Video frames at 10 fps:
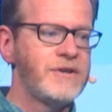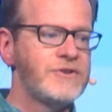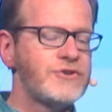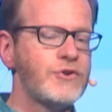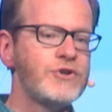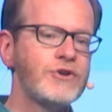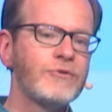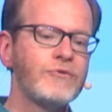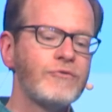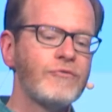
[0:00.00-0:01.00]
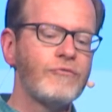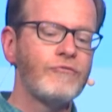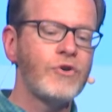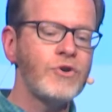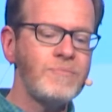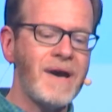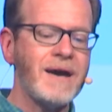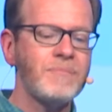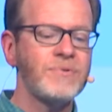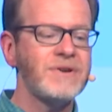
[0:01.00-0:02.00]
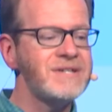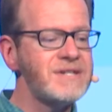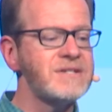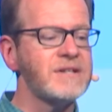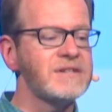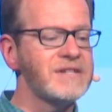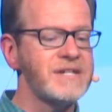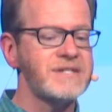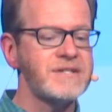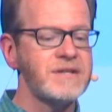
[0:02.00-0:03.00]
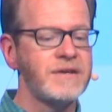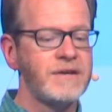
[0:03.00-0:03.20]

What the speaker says: So your roadmap isn't a list